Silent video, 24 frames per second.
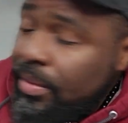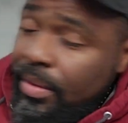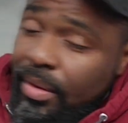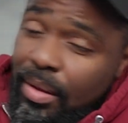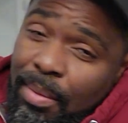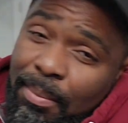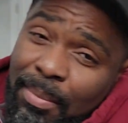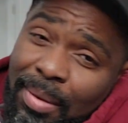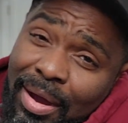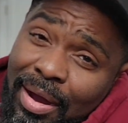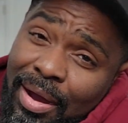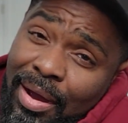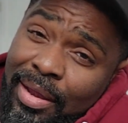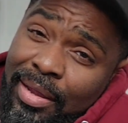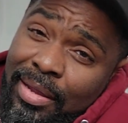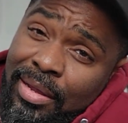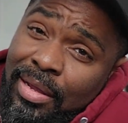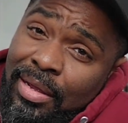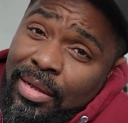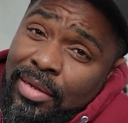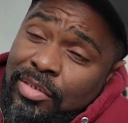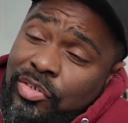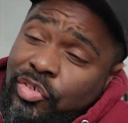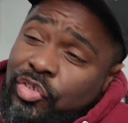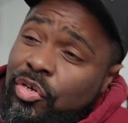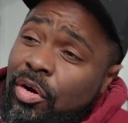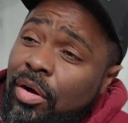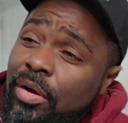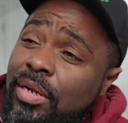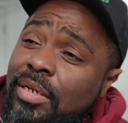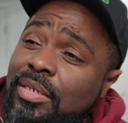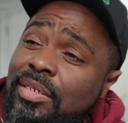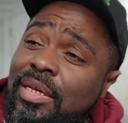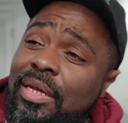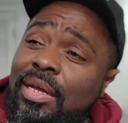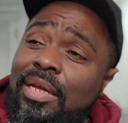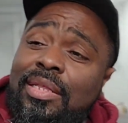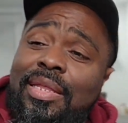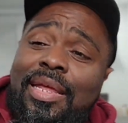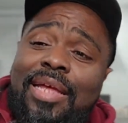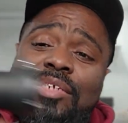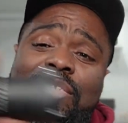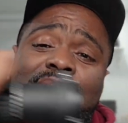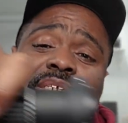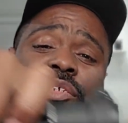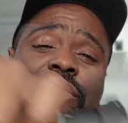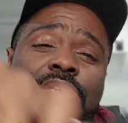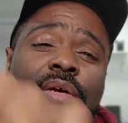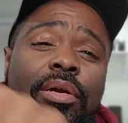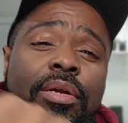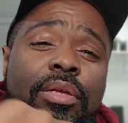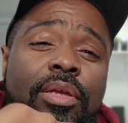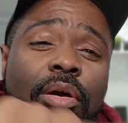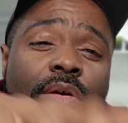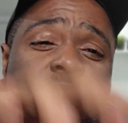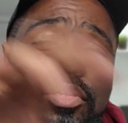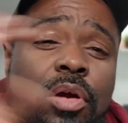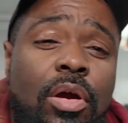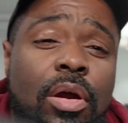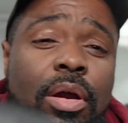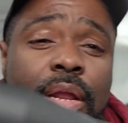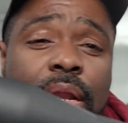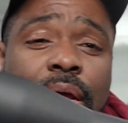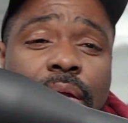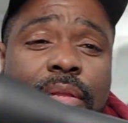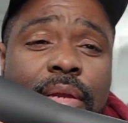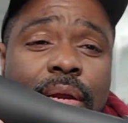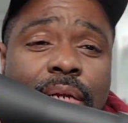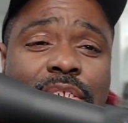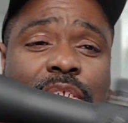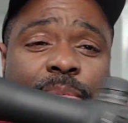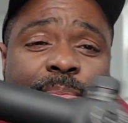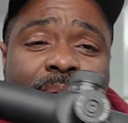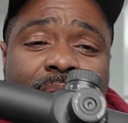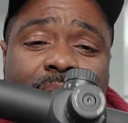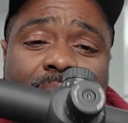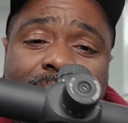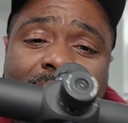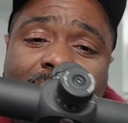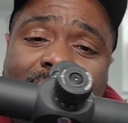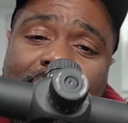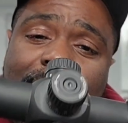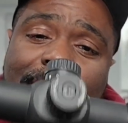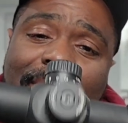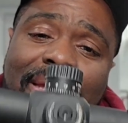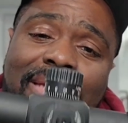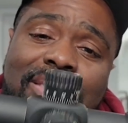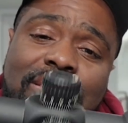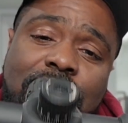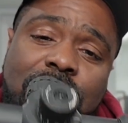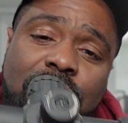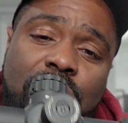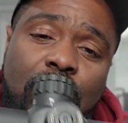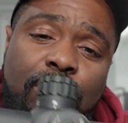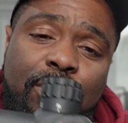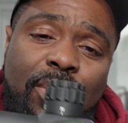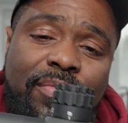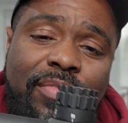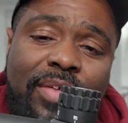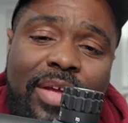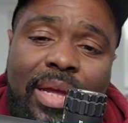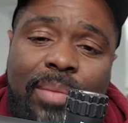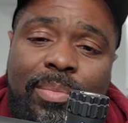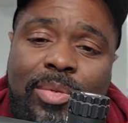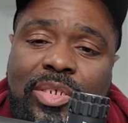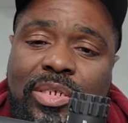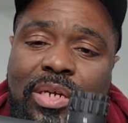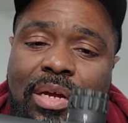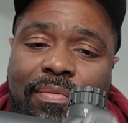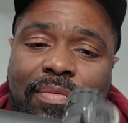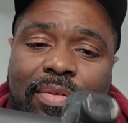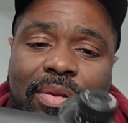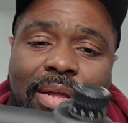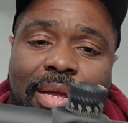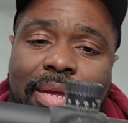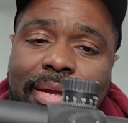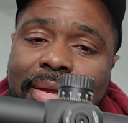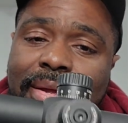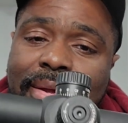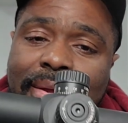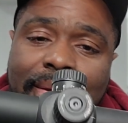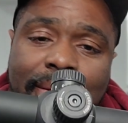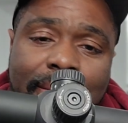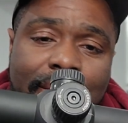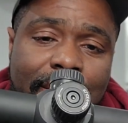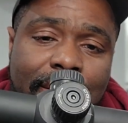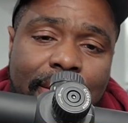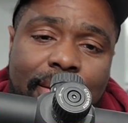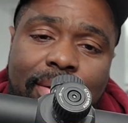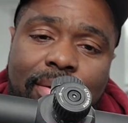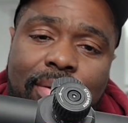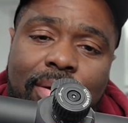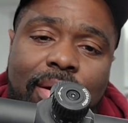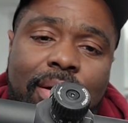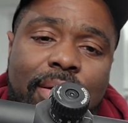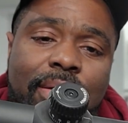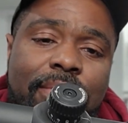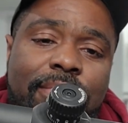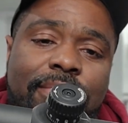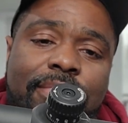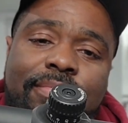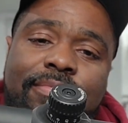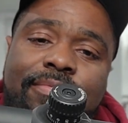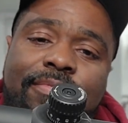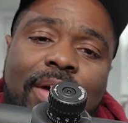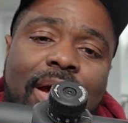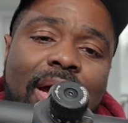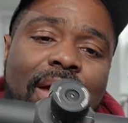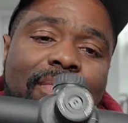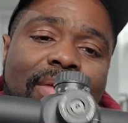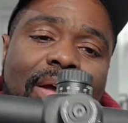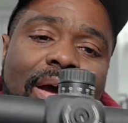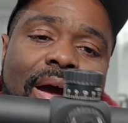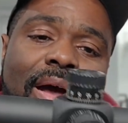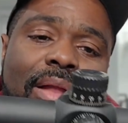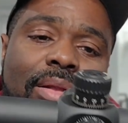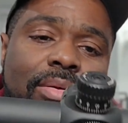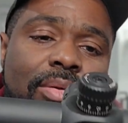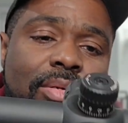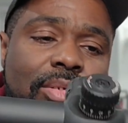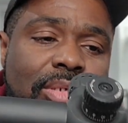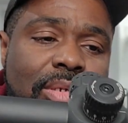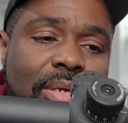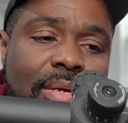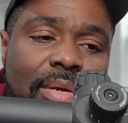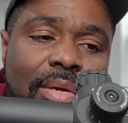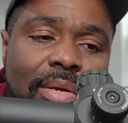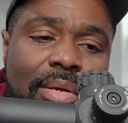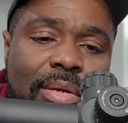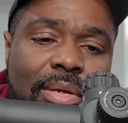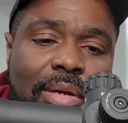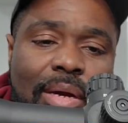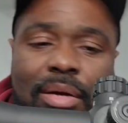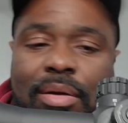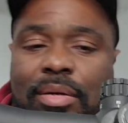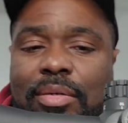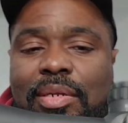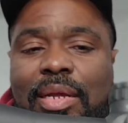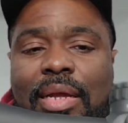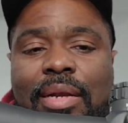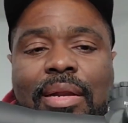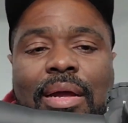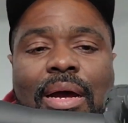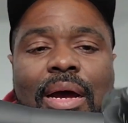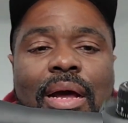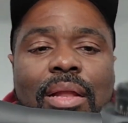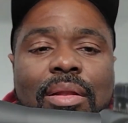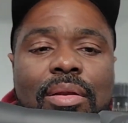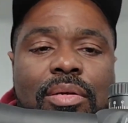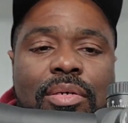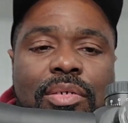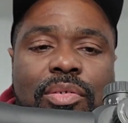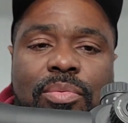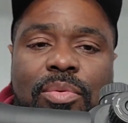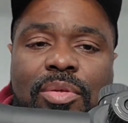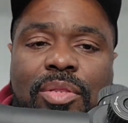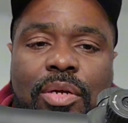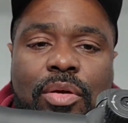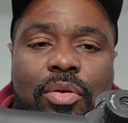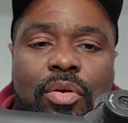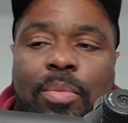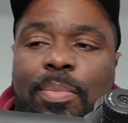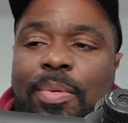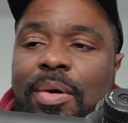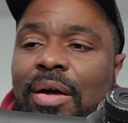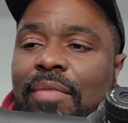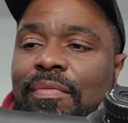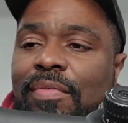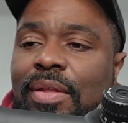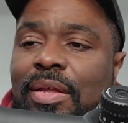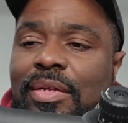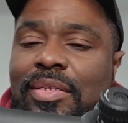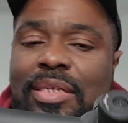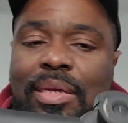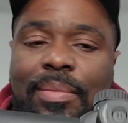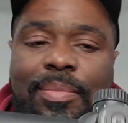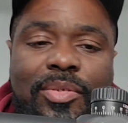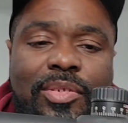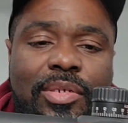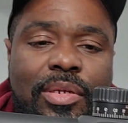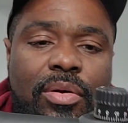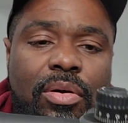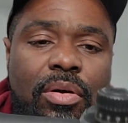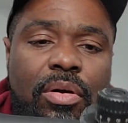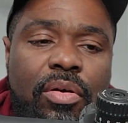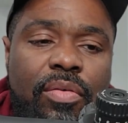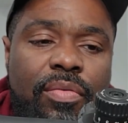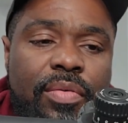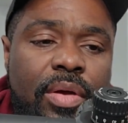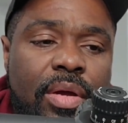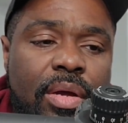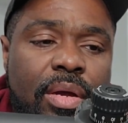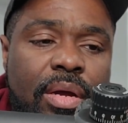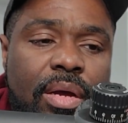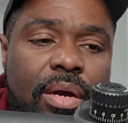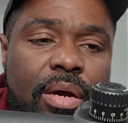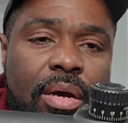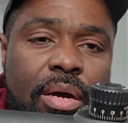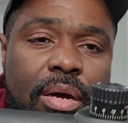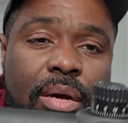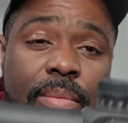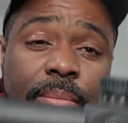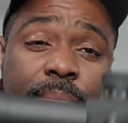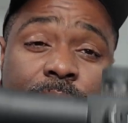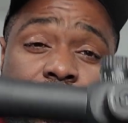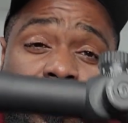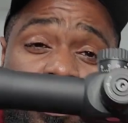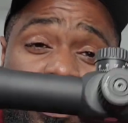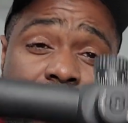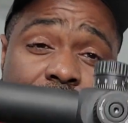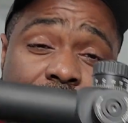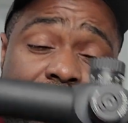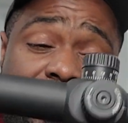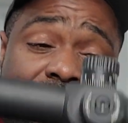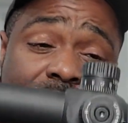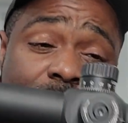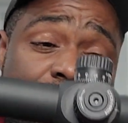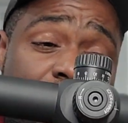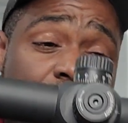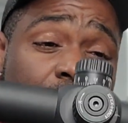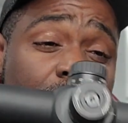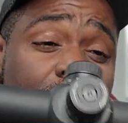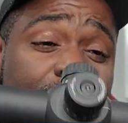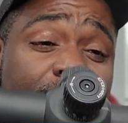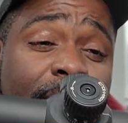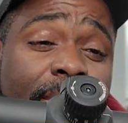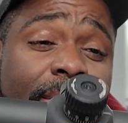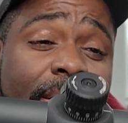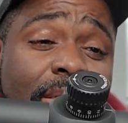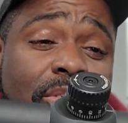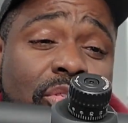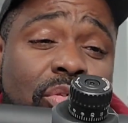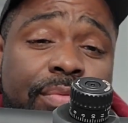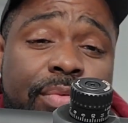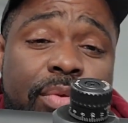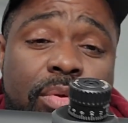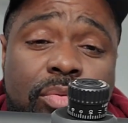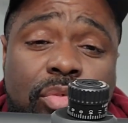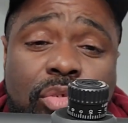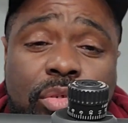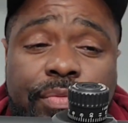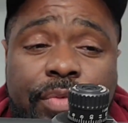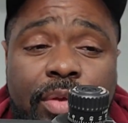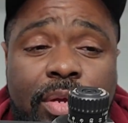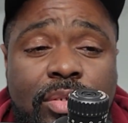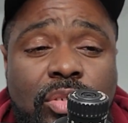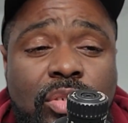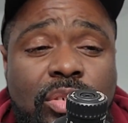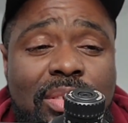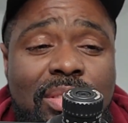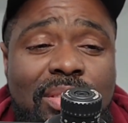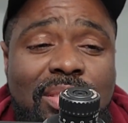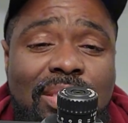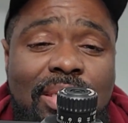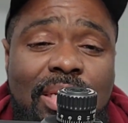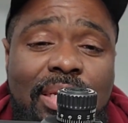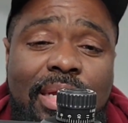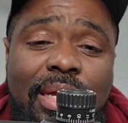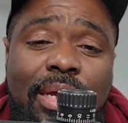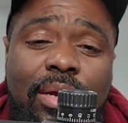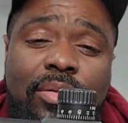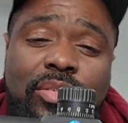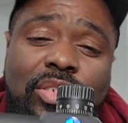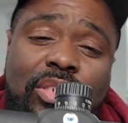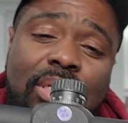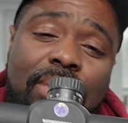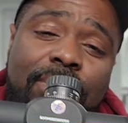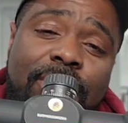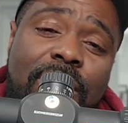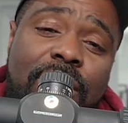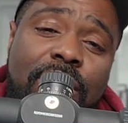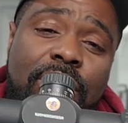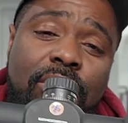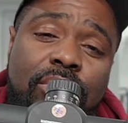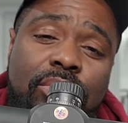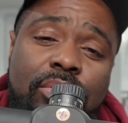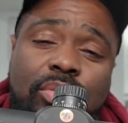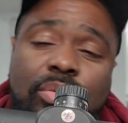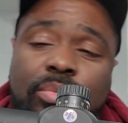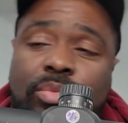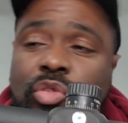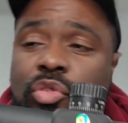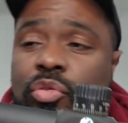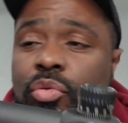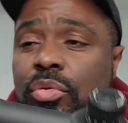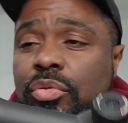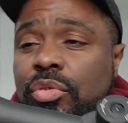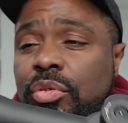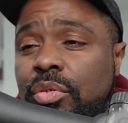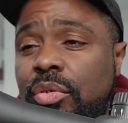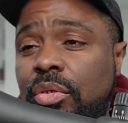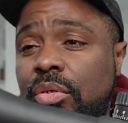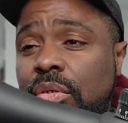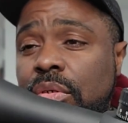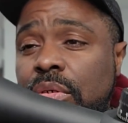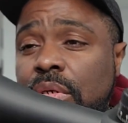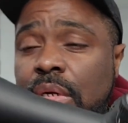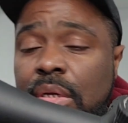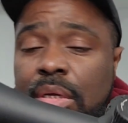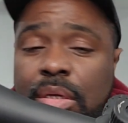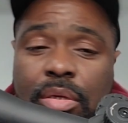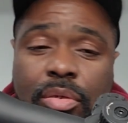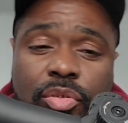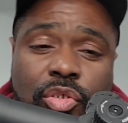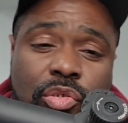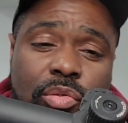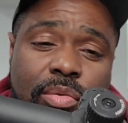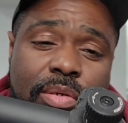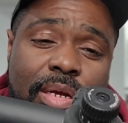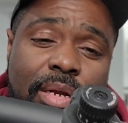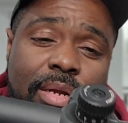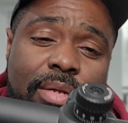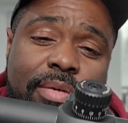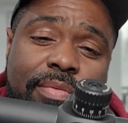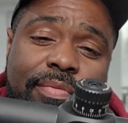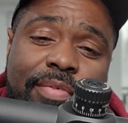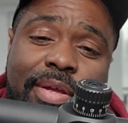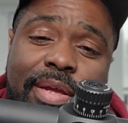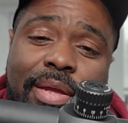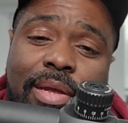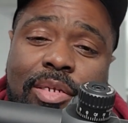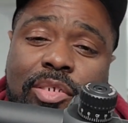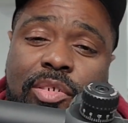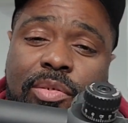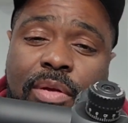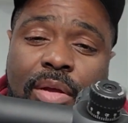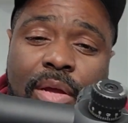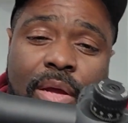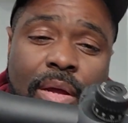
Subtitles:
my journey to hit that 600-yard target out there, I just picked up this amazing scope off of Amazon for like, you know, $105, $110 with a coupon for like 10% off. This is going to be my next review. So if you're interested in seeing that or seeing me, you know, do some shorts or, you know, shooting out at the range